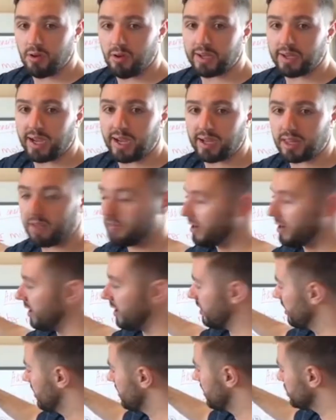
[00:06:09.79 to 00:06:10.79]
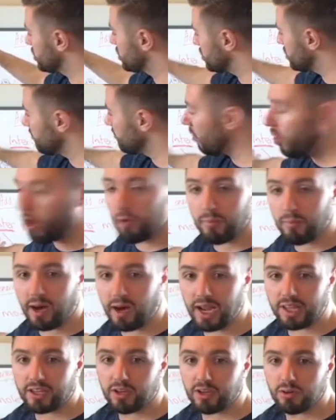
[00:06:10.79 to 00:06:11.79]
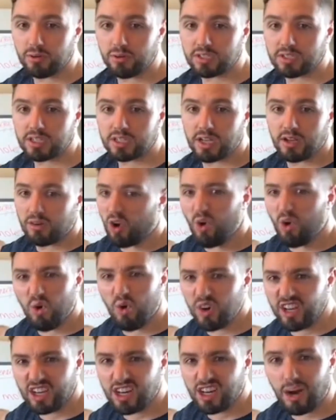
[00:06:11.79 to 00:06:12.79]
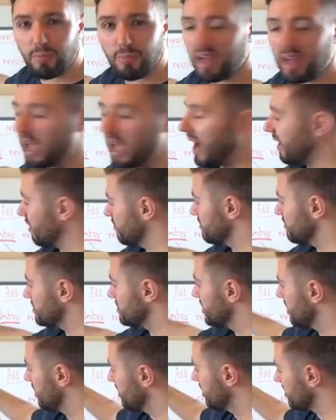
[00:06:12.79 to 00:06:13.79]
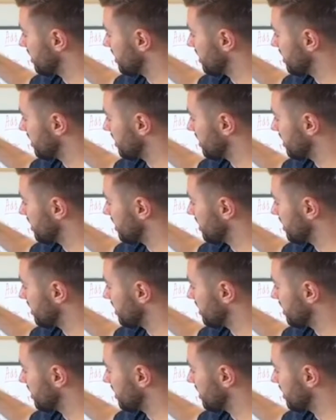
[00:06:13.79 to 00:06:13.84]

Okay, they've got small molecules, only a couple of atoms.